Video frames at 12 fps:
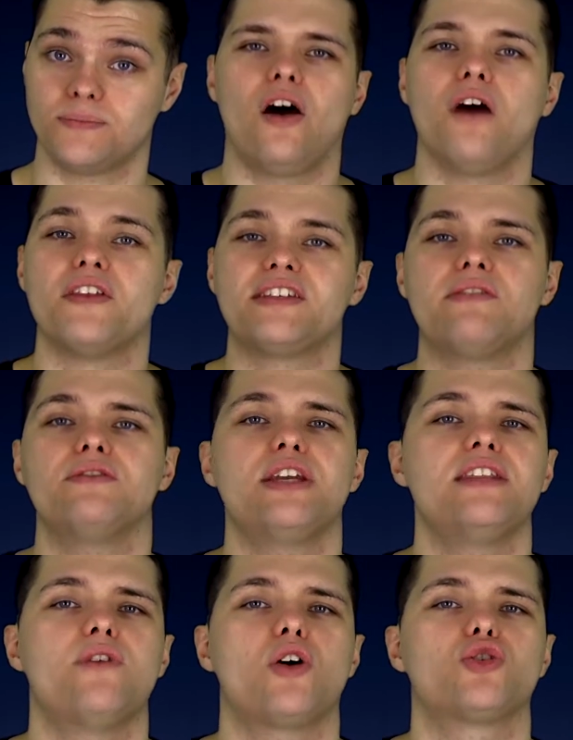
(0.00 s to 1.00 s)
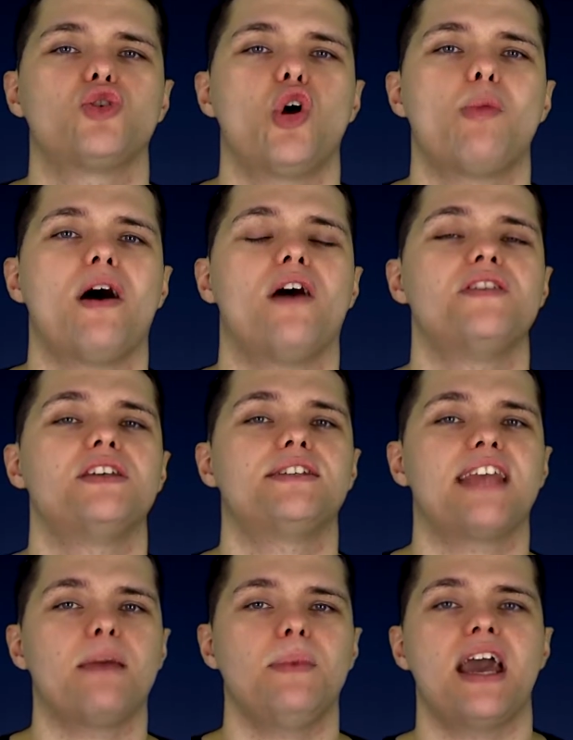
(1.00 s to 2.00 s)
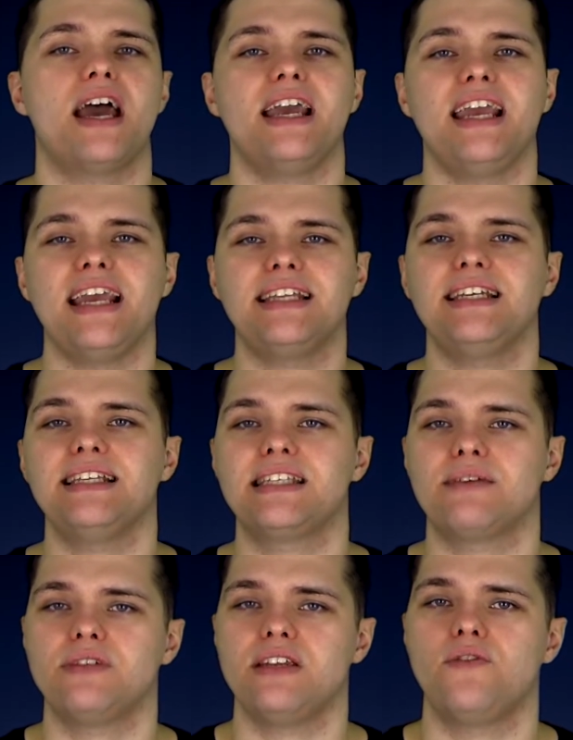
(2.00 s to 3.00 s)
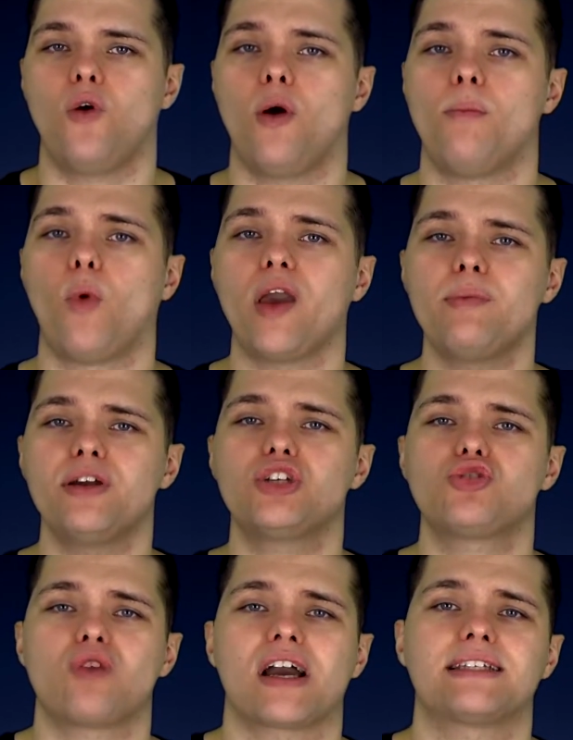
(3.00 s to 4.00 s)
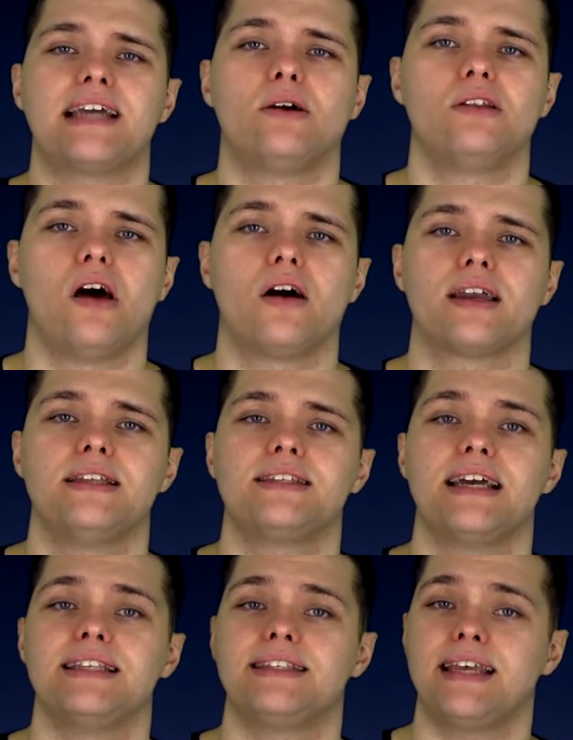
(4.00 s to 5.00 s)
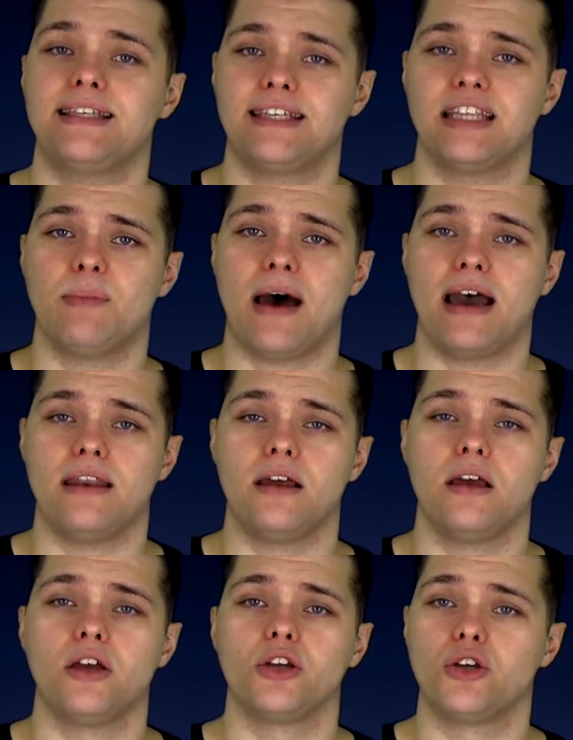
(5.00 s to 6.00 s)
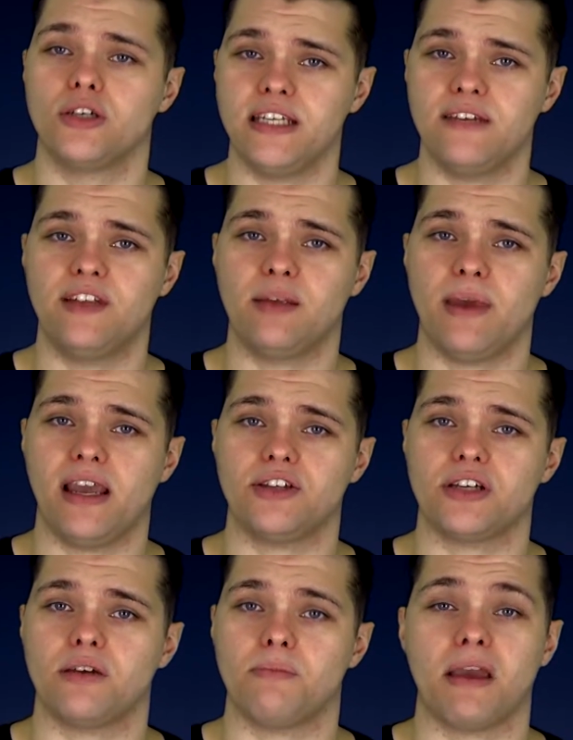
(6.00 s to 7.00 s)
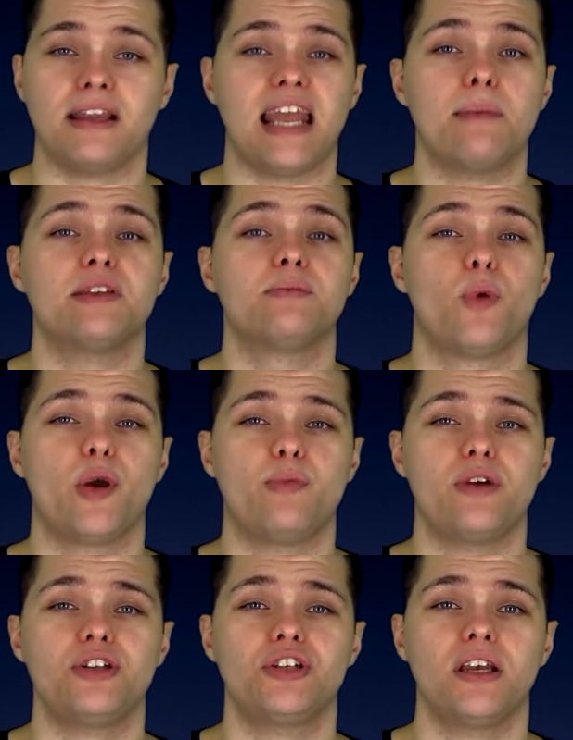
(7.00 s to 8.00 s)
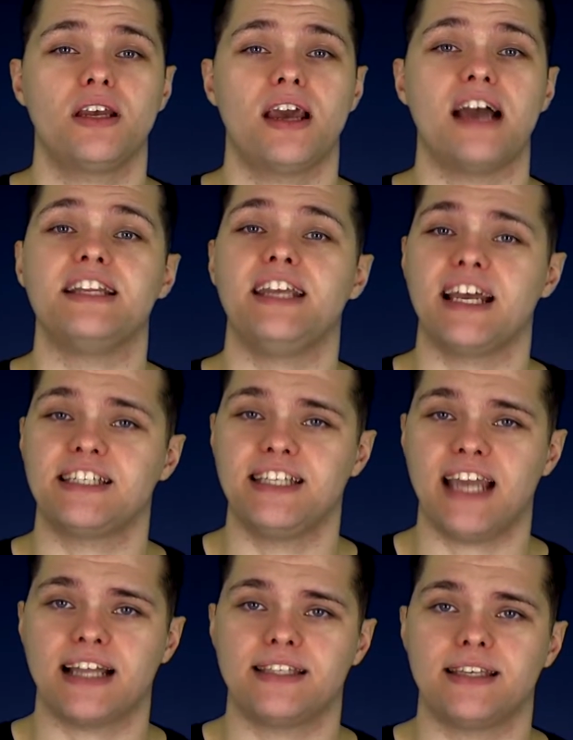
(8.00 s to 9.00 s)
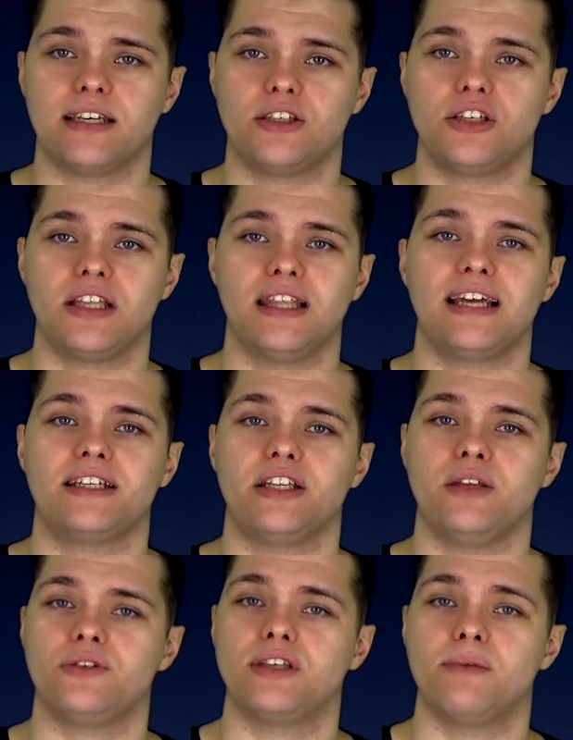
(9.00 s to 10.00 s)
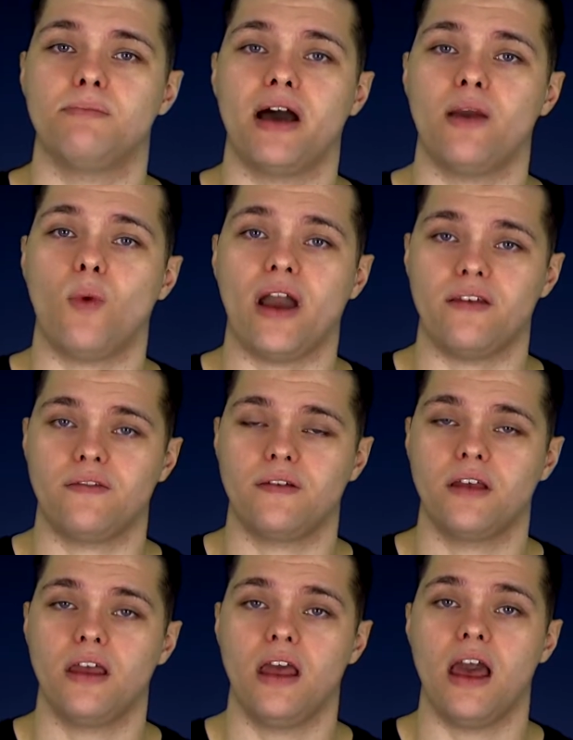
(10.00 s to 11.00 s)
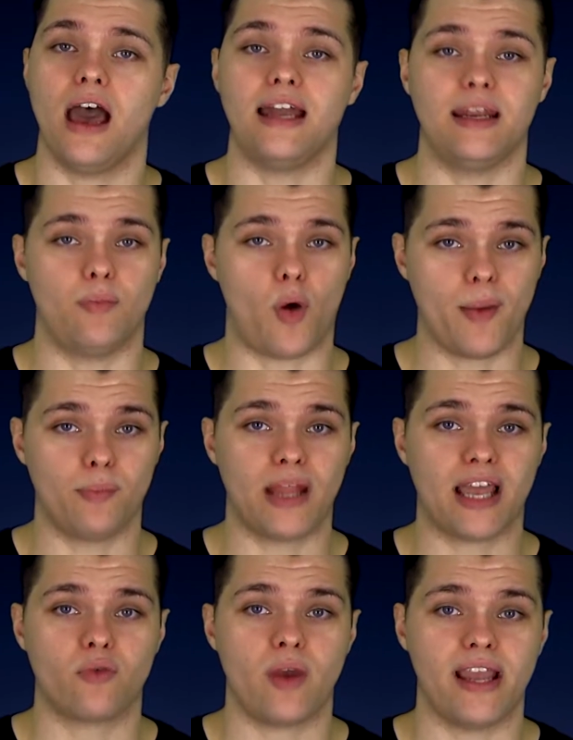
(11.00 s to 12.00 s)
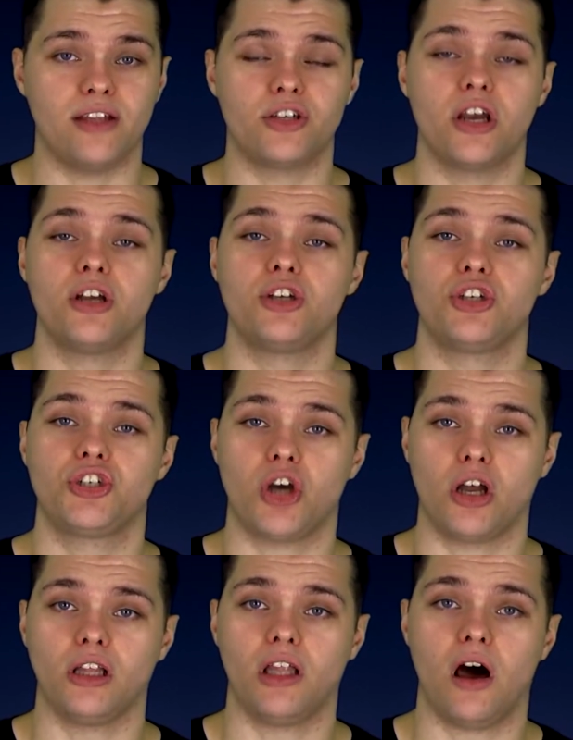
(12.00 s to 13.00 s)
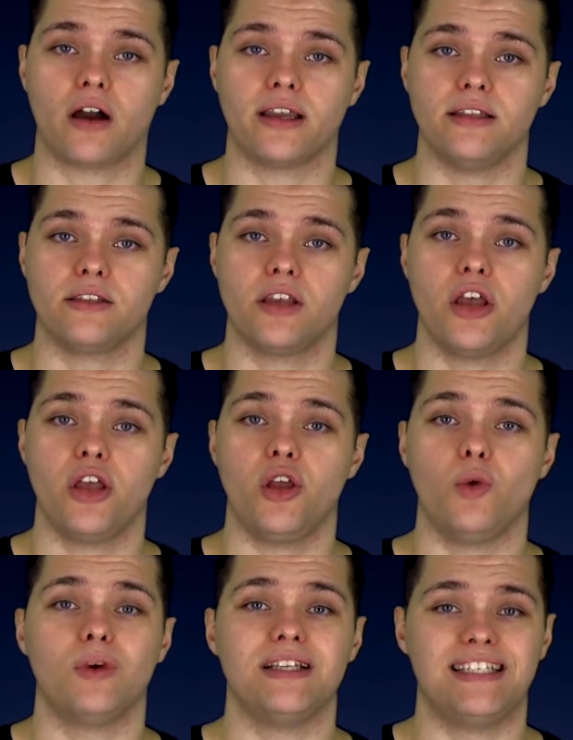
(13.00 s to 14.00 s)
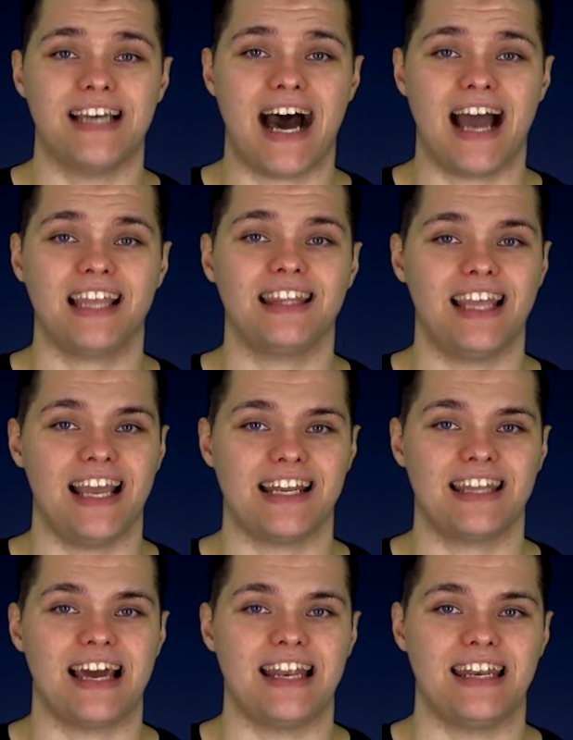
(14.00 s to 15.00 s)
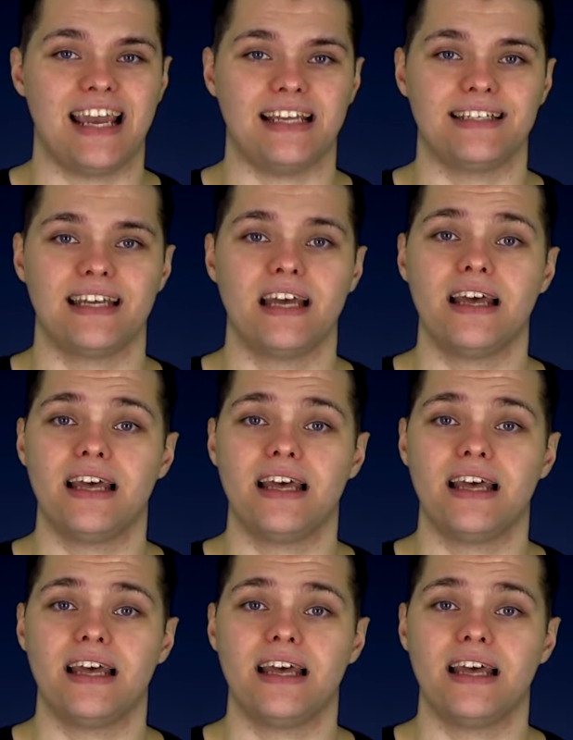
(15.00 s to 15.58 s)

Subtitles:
On the 17th of October of the same year, 1874, Muybridge tracked down Larkins and said to the man, "Good evening, Major. My name is Muybridge, and here's the answer to the letter you sent my wife," and at point-blank range shot Larkins, who would die later that night.